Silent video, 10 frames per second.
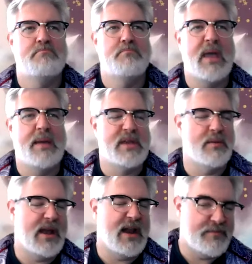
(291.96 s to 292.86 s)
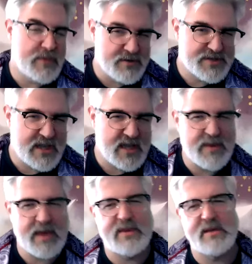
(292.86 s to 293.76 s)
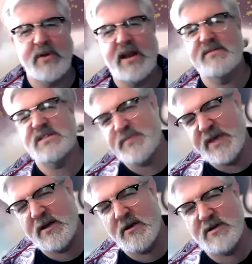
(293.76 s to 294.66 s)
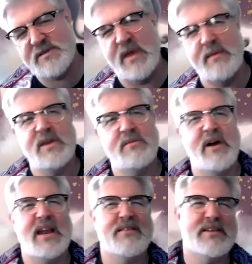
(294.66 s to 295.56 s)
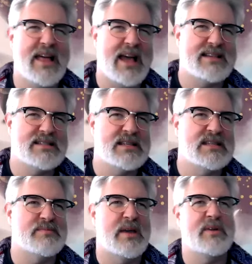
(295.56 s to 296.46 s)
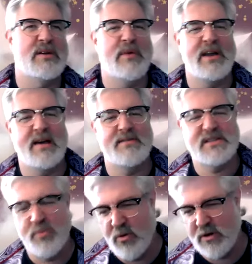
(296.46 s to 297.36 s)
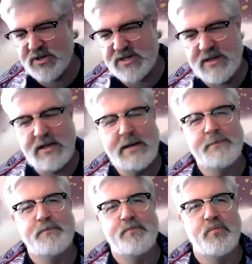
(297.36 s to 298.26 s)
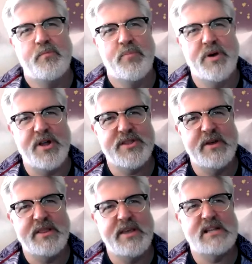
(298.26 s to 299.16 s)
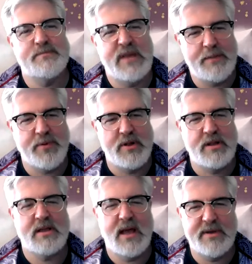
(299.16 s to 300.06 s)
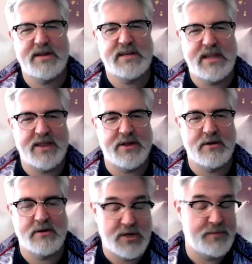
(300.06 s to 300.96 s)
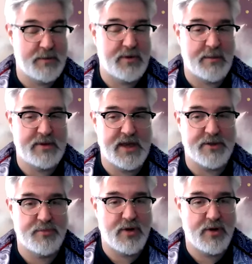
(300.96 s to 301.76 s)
Maybe you might have music, maybe you might have speakers, maybe you might have classes, maybe you might have sports, but ultimately, it's people coming together, good people coming together in